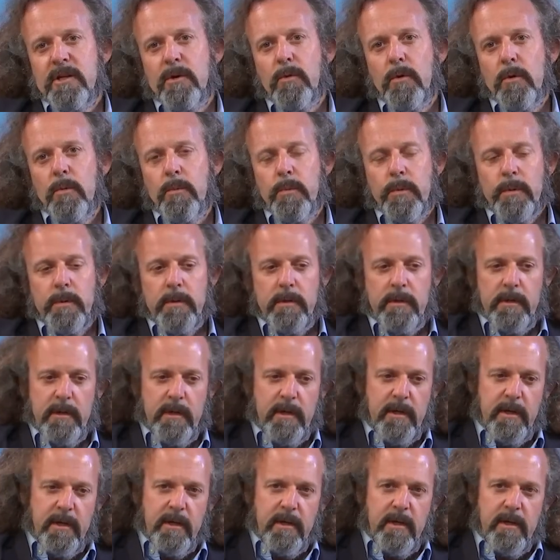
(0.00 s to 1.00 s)
Group.
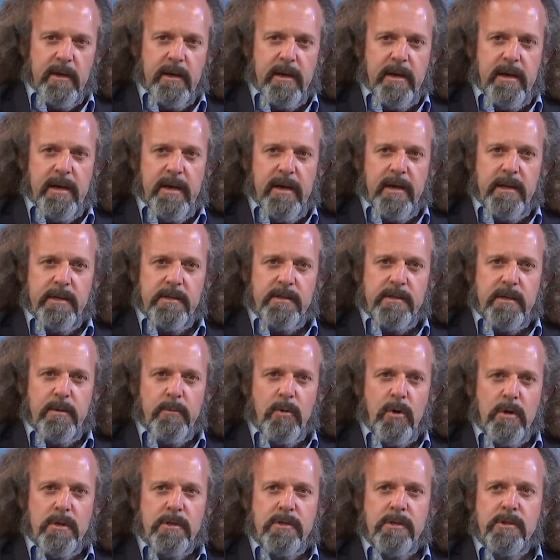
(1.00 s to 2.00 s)
And I'm
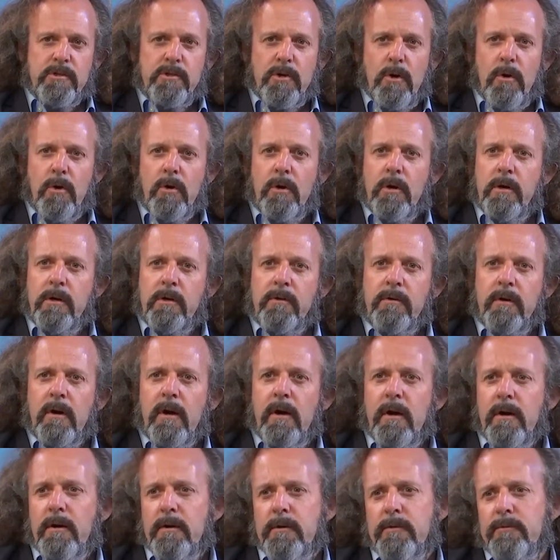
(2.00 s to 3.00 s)
going to talk
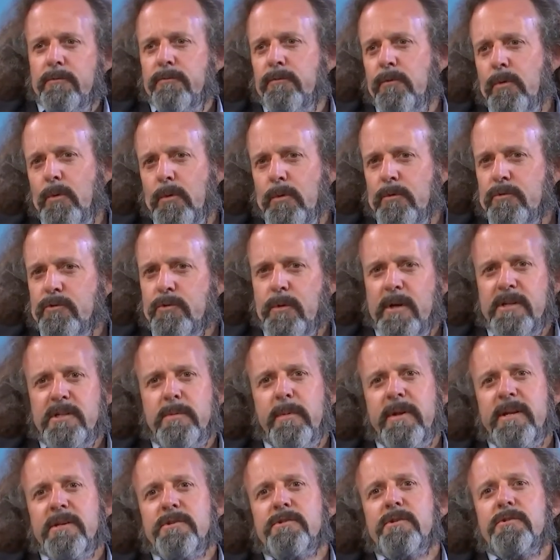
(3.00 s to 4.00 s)
for 20
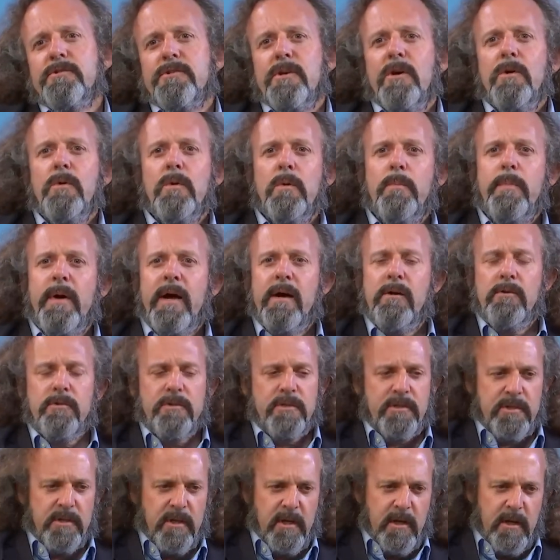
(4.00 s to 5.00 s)
minutes or so
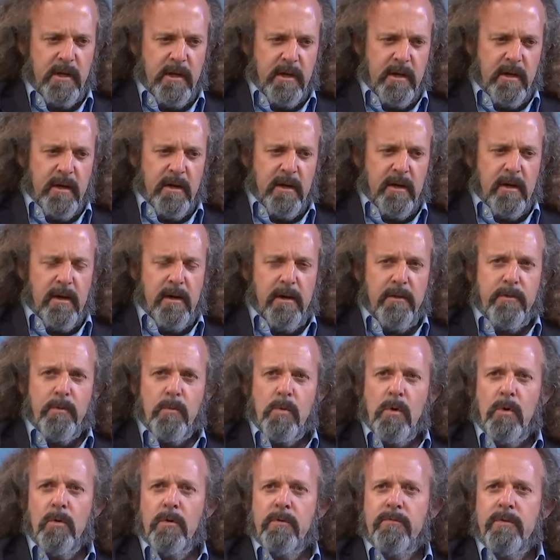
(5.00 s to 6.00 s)
about the
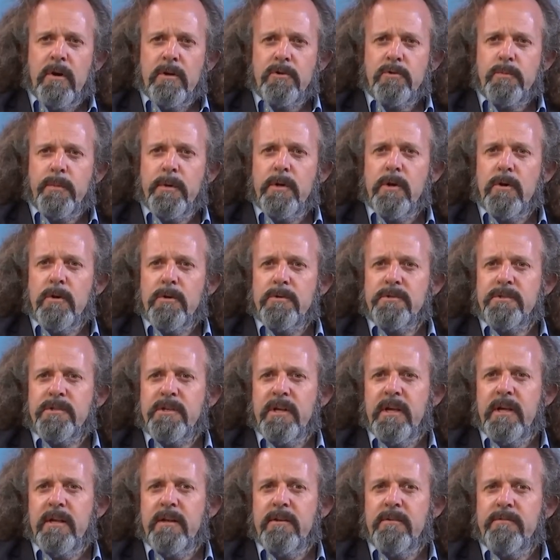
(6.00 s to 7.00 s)
role of entrepreneurs
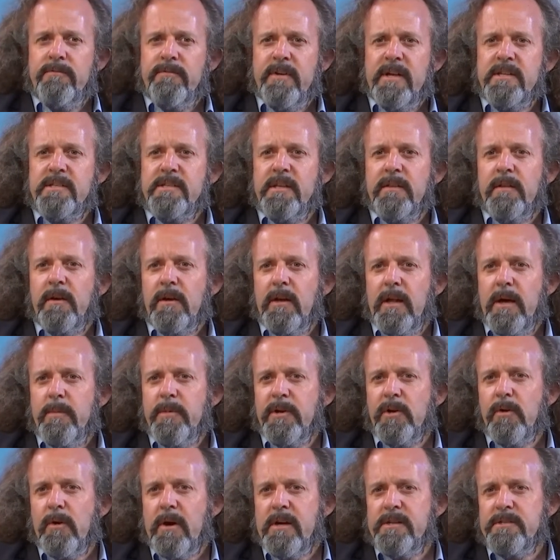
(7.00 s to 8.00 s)
in facing the
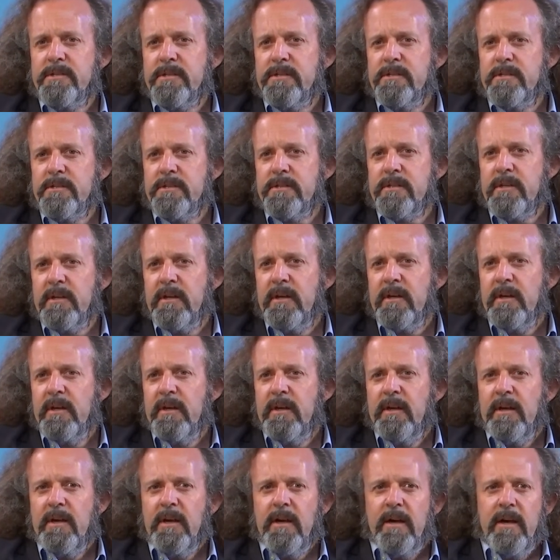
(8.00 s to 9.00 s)
climate crisis,
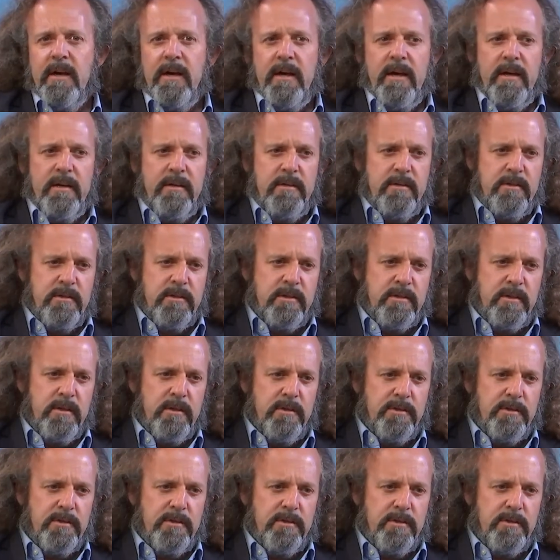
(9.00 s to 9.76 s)
and